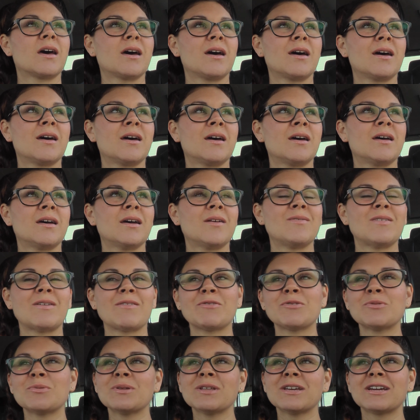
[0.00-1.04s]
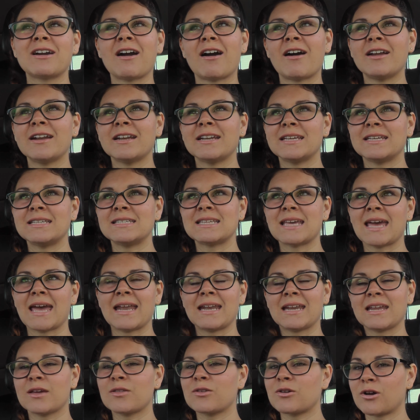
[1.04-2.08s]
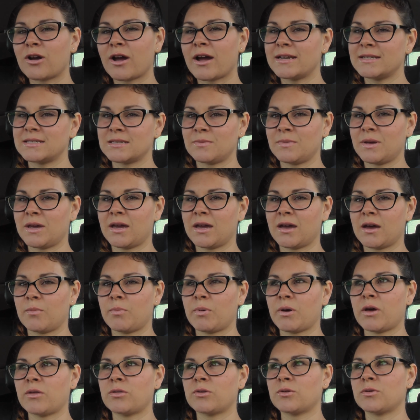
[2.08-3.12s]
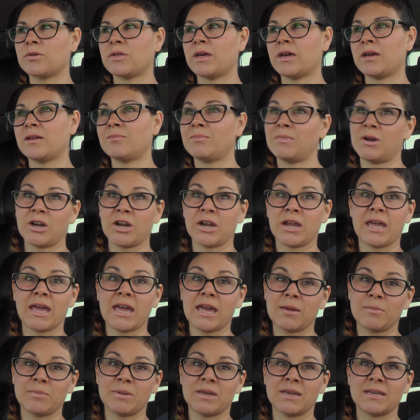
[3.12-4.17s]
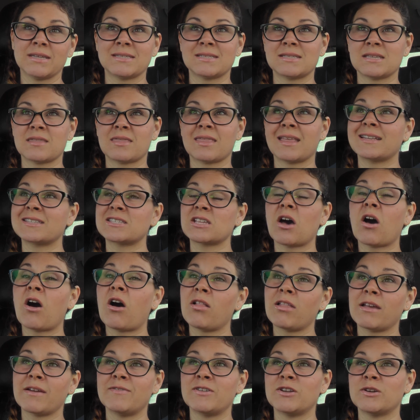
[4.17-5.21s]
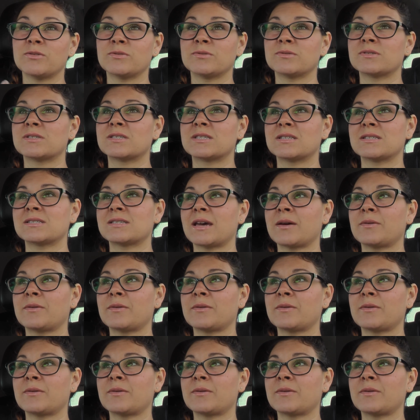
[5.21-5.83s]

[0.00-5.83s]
Uh, I've never really gotten into any other kinds of makeup other than Mary Kay because that's all I've known since